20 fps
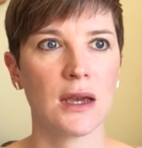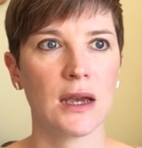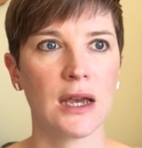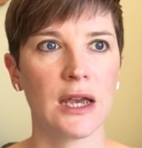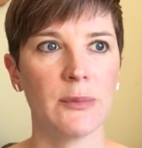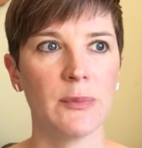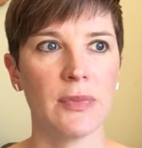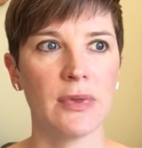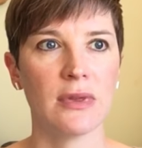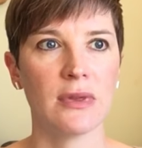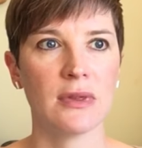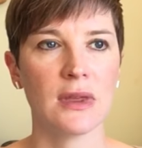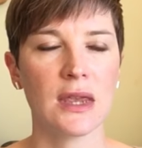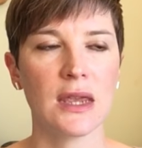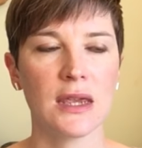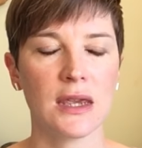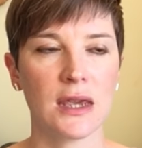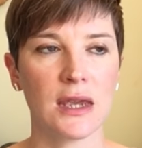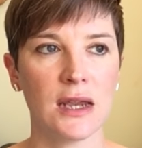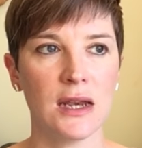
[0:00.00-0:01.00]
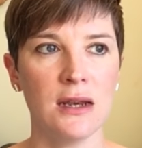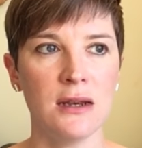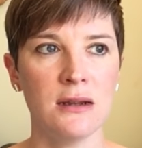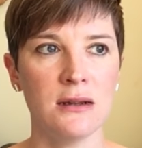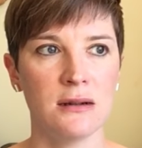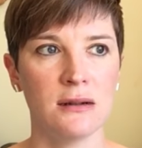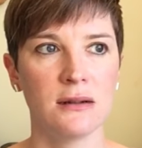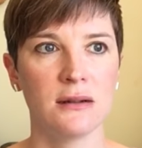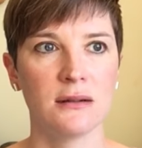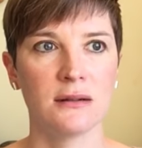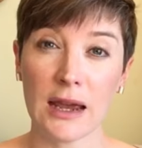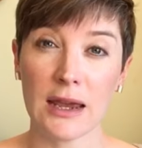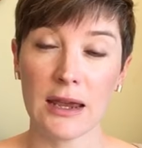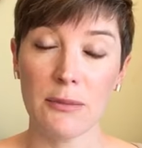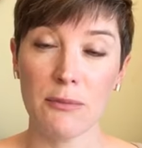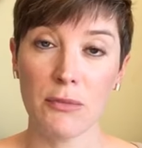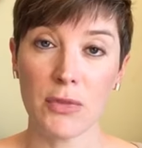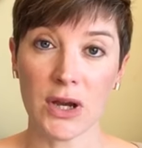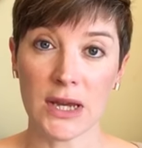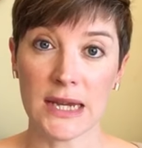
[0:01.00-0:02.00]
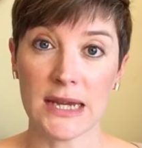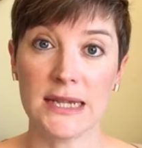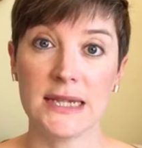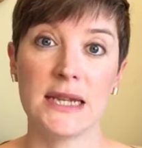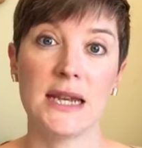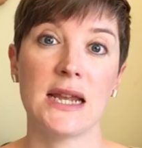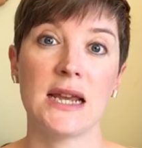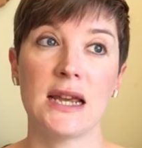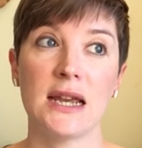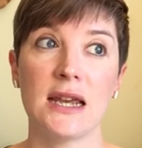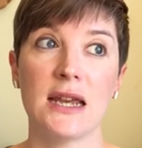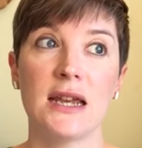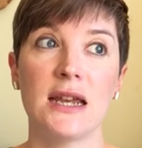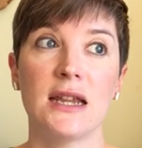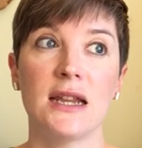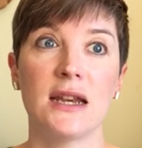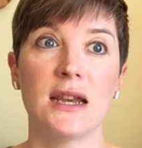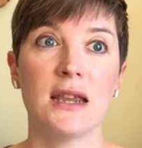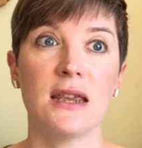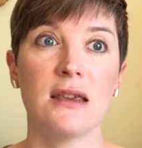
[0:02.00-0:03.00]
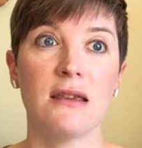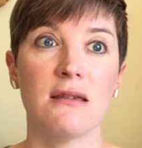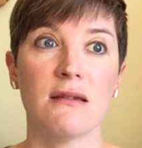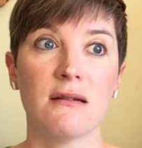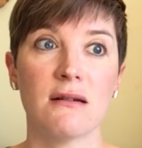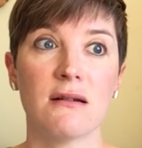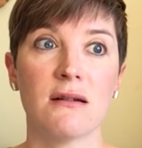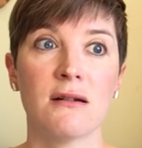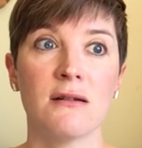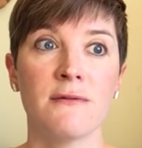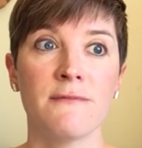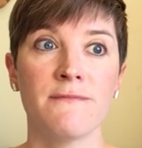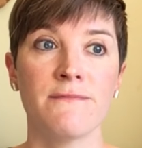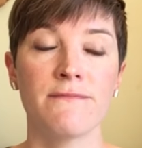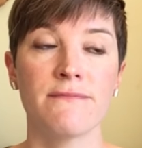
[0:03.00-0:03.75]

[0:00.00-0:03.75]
I'm thinking I might knit it in either